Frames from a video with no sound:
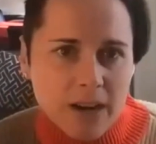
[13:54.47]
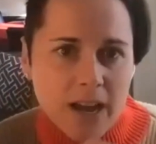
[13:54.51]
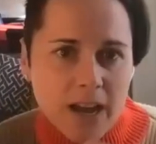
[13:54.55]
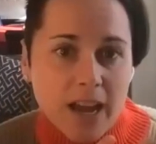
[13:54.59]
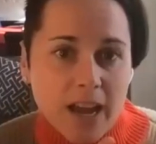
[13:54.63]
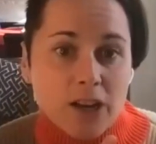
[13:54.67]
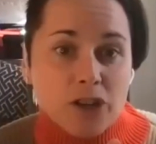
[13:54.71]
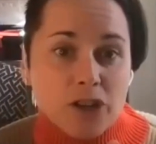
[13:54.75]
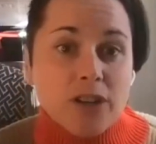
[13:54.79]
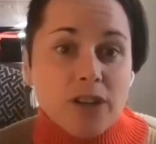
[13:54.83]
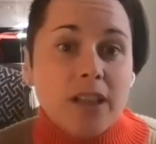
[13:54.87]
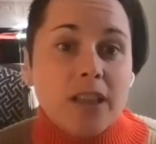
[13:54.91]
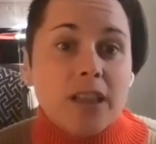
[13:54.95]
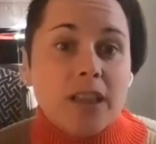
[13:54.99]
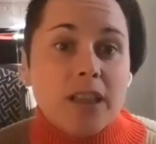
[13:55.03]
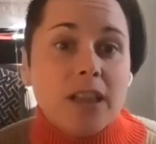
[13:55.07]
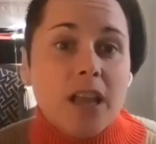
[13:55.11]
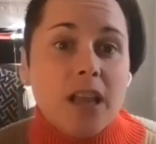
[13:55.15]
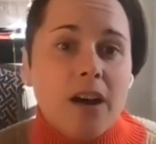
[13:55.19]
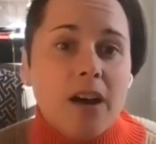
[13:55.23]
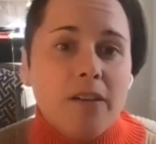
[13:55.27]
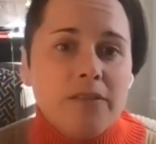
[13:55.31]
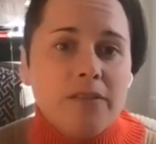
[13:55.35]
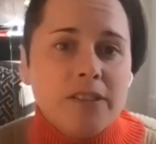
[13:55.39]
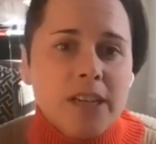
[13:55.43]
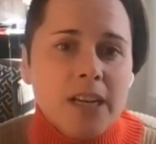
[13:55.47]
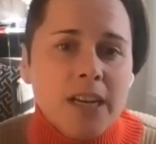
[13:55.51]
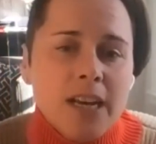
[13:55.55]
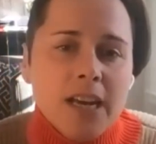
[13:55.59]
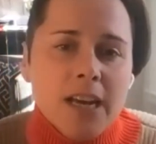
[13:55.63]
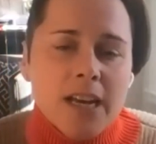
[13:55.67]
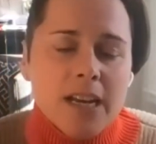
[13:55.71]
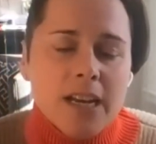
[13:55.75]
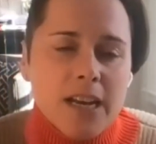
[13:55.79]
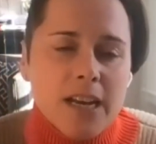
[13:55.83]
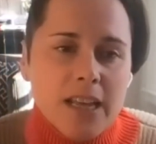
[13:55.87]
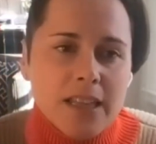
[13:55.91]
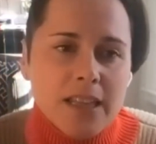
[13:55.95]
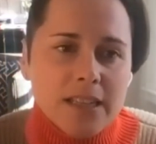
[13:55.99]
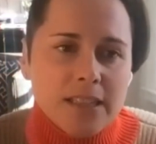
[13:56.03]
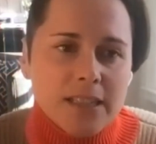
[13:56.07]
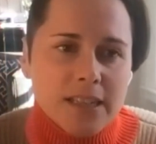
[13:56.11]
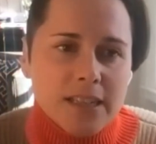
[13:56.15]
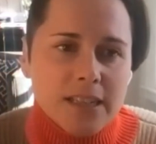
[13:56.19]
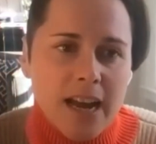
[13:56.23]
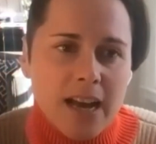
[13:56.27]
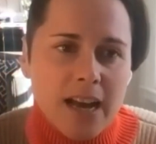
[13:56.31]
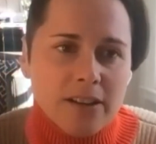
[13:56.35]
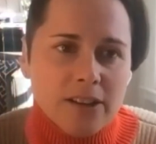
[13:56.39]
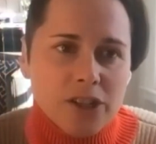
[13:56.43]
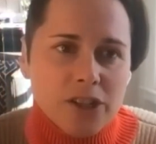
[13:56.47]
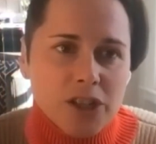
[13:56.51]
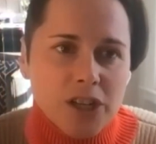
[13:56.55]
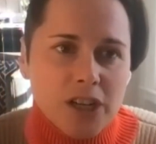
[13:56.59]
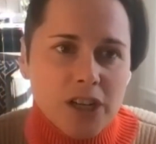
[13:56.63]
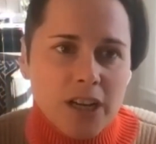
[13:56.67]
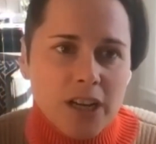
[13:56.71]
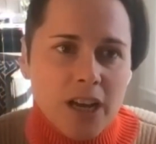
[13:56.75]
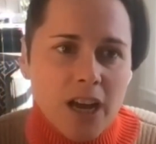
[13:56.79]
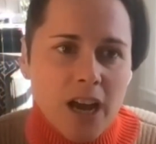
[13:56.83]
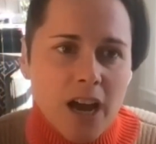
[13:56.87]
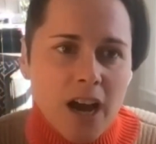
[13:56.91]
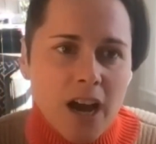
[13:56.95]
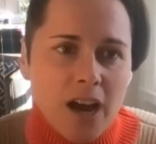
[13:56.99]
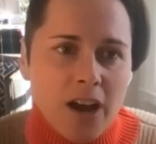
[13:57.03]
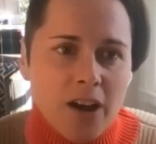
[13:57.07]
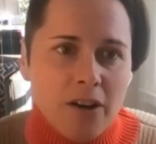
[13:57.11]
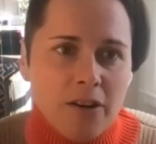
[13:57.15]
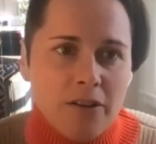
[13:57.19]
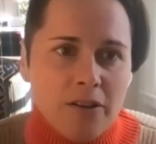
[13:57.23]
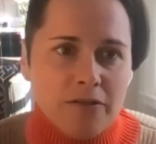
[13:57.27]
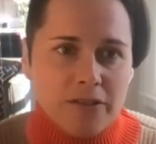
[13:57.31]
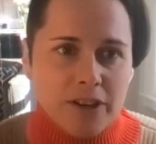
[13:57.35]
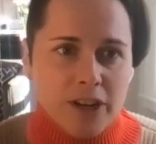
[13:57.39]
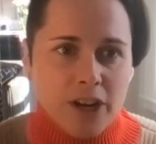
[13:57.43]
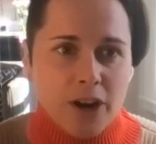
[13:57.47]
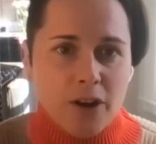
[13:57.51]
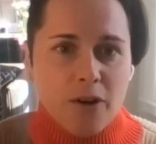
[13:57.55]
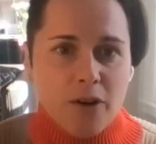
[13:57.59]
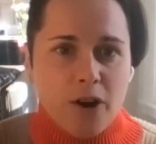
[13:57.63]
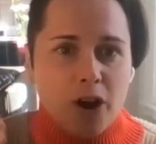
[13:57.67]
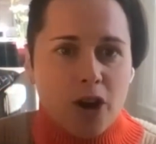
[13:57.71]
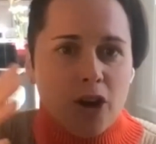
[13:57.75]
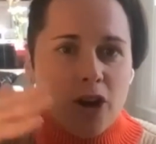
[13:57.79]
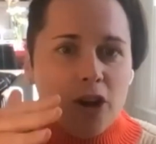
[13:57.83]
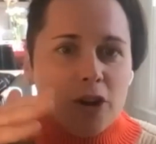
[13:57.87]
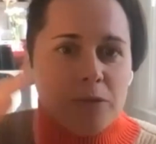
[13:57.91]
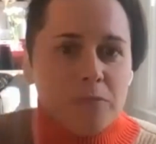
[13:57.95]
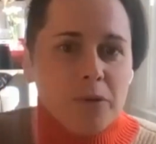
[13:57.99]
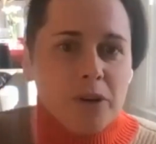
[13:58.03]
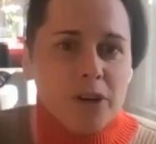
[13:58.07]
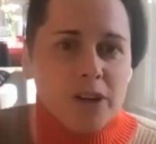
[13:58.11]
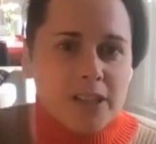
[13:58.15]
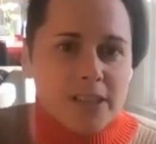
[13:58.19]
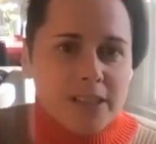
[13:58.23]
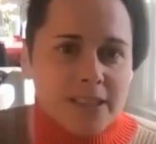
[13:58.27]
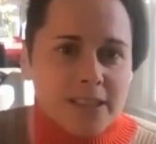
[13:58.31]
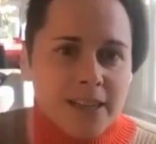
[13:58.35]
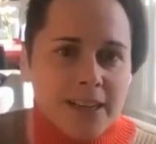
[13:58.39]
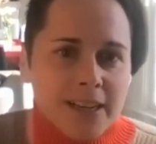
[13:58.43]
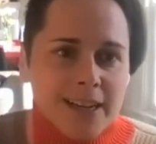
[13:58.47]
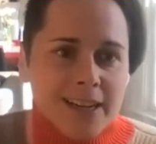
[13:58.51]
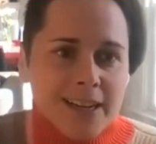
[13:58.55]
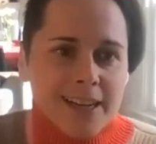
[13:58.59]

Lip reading: I actually loved Nathan's analogy of, cookbooks.